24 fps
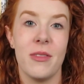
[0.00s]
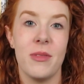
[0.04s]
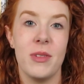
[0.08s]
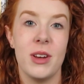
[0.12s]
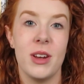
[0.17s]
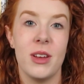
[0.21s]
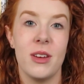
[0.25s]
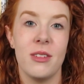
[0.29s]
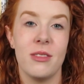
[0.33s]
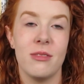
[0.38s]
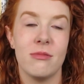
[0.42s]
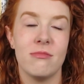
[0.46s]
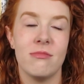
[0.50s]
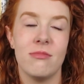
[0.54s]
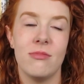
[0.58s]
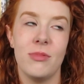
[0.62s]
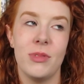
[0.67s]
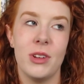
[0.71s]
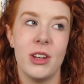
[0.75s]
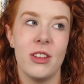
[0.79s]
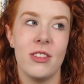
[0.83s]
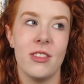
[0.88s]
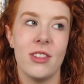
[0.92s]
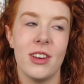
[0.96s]
We
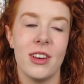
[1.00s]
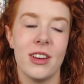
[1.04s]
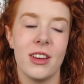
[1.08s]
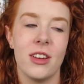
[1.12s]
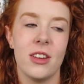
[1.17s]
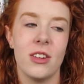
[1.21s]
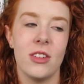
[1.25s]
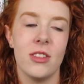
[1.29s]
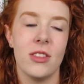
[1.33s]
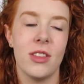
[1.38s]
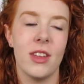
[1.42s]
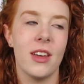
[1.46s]
know that I can do